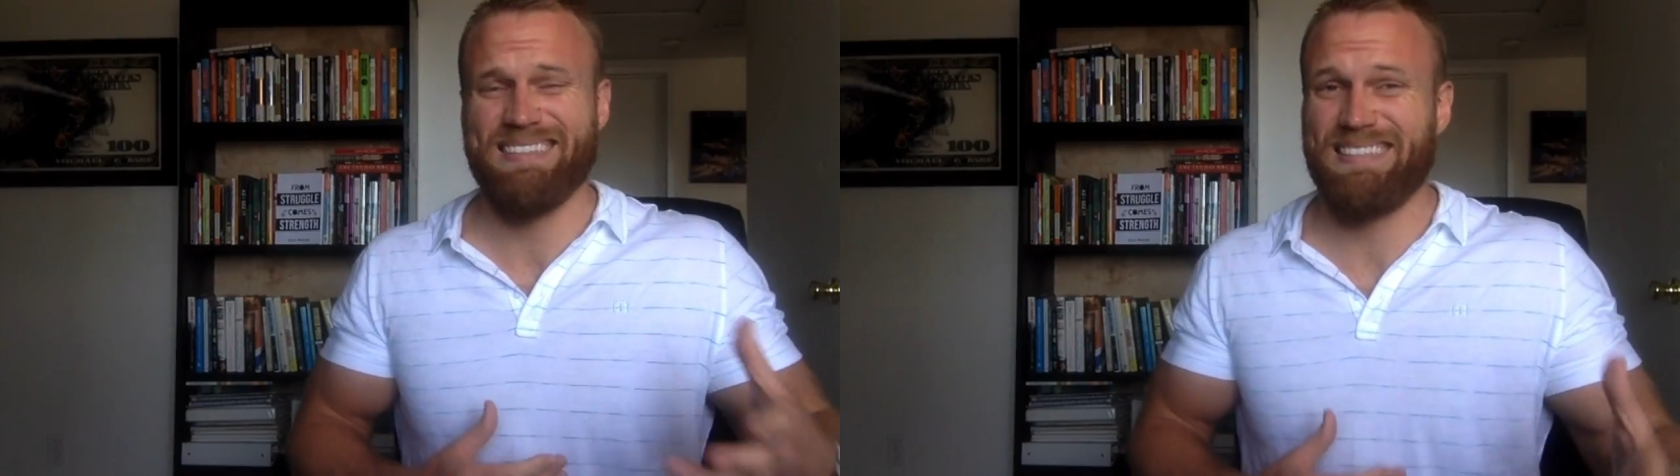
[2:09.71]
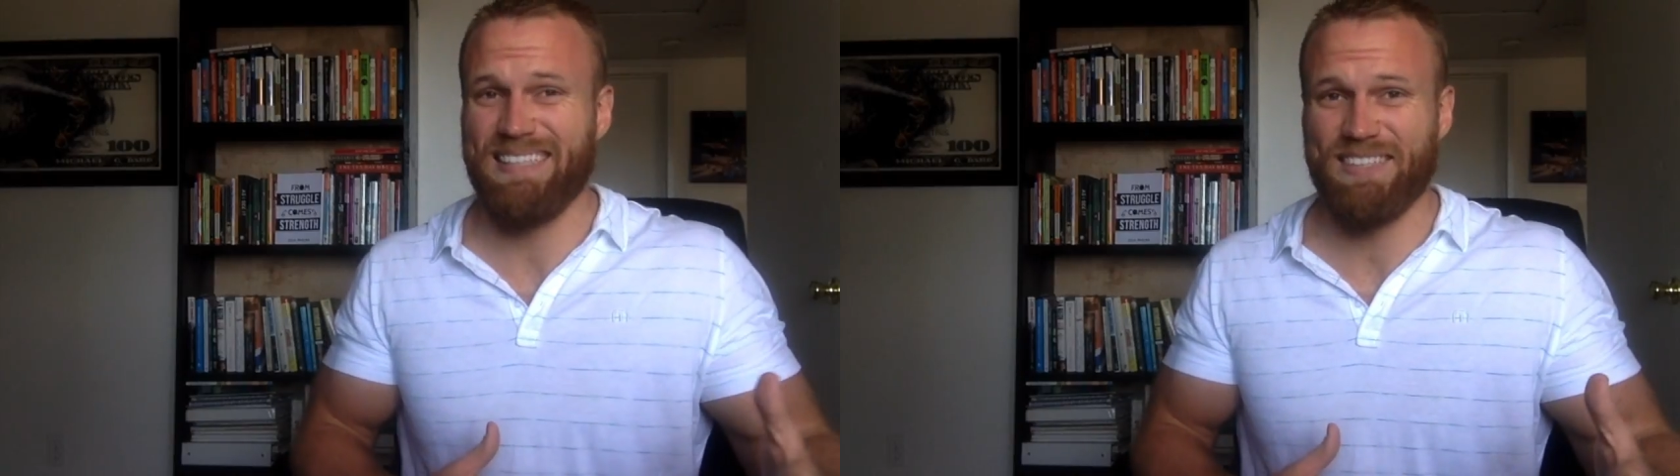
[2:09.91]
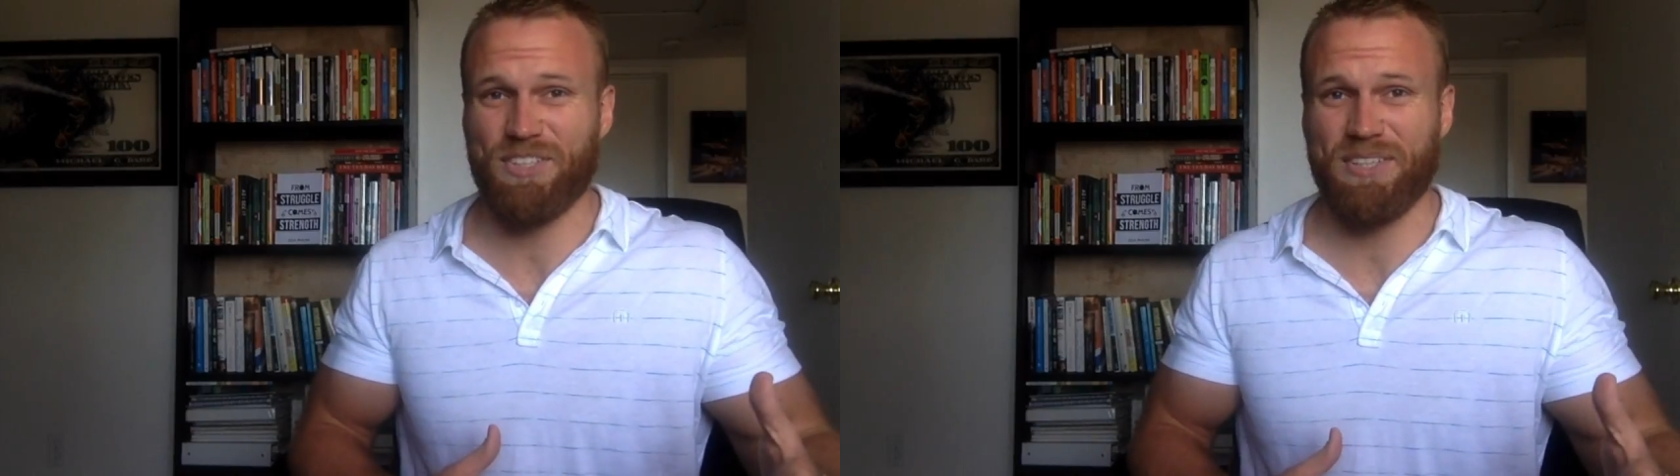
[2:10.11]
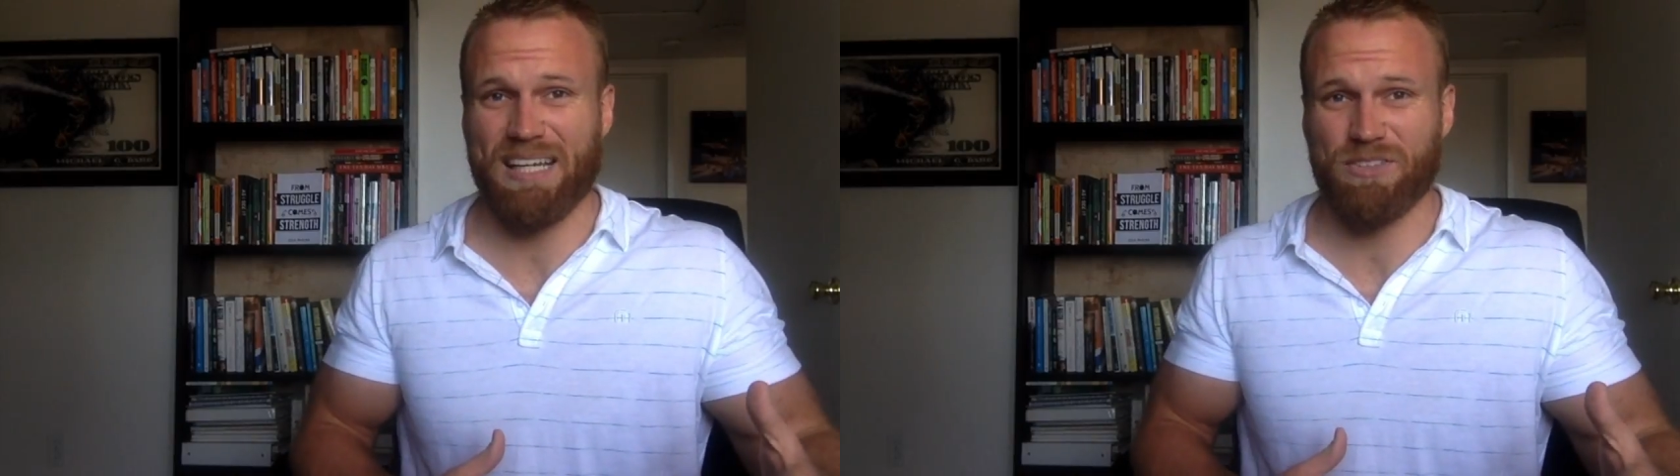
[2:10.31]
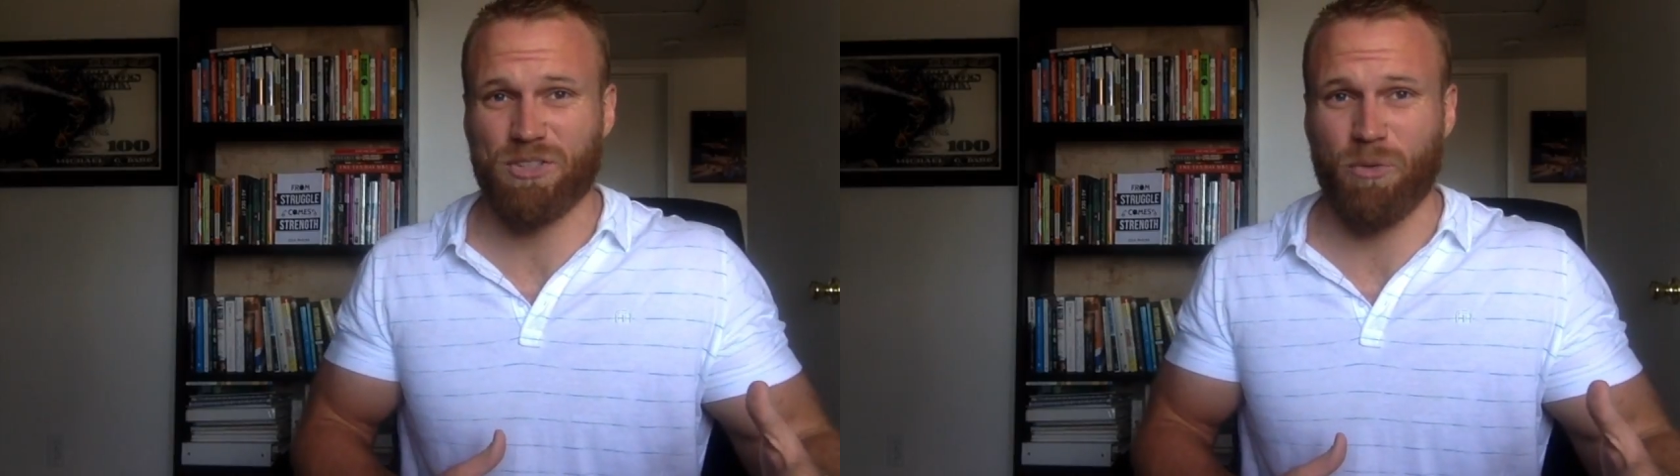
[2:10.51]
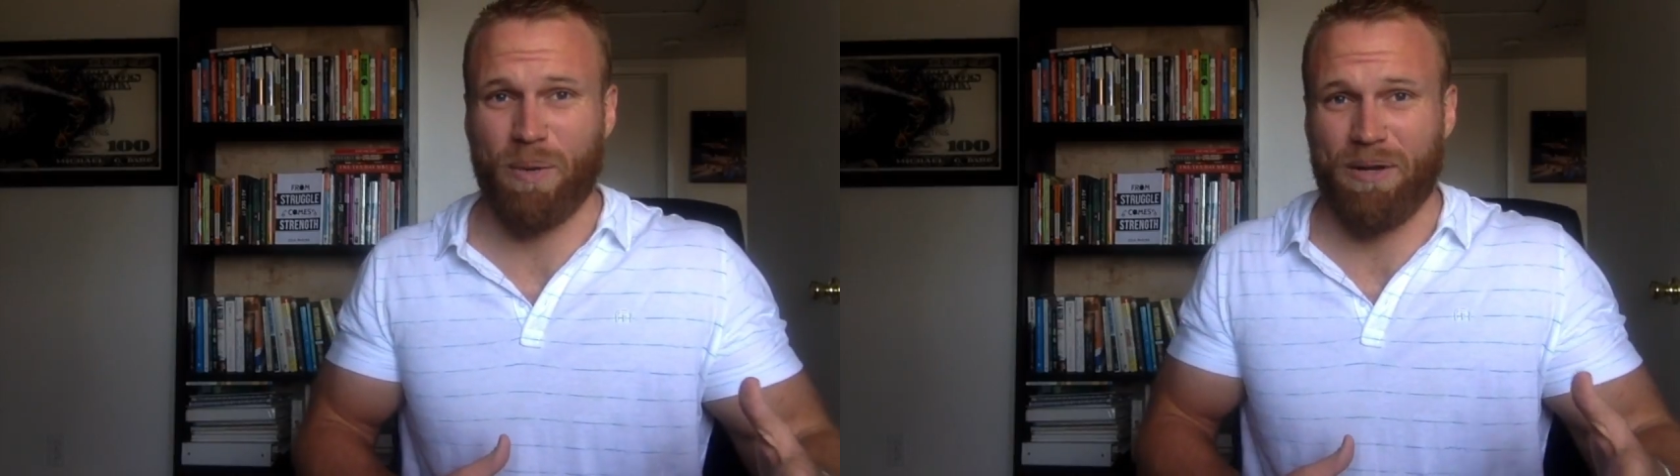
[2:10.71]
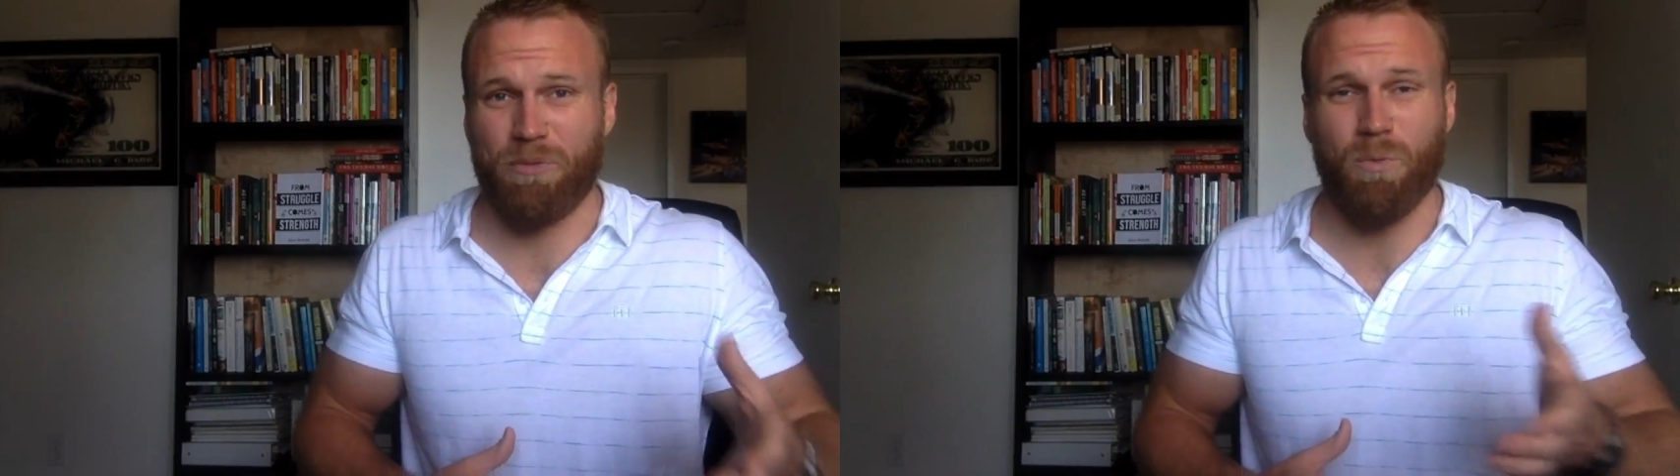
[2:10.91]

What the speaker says: didn't turn out so well.